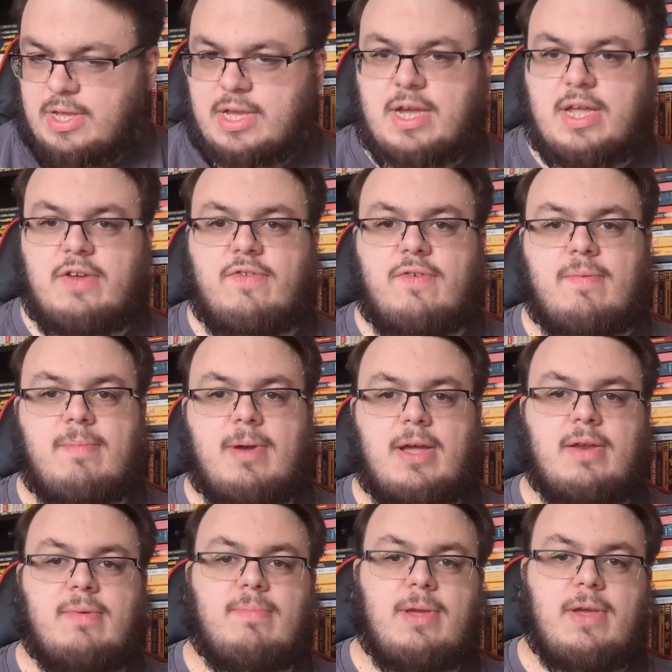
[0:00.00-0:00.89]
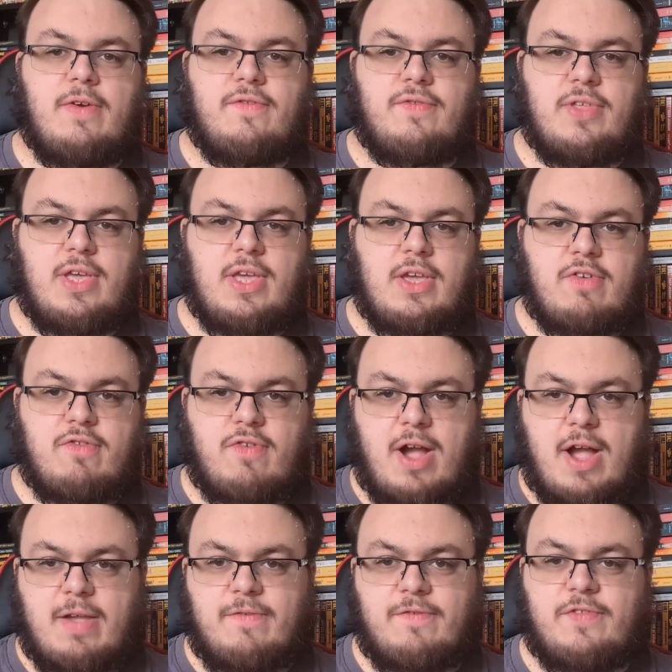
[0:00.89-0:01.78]
Kind of reminded me of the
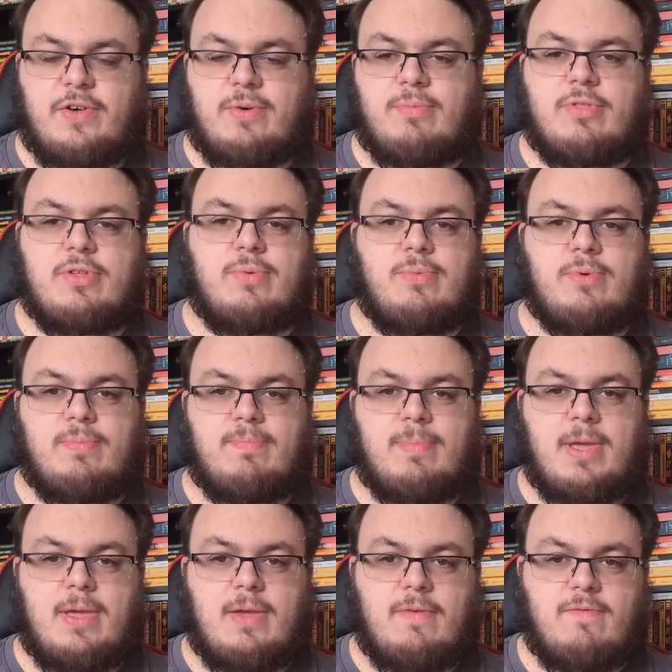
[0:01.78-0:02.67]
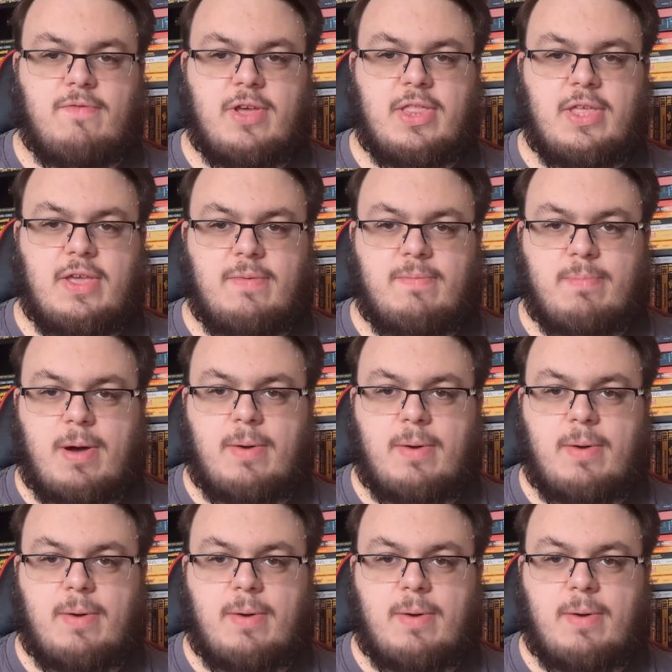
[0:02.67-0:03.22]
crime films that would be really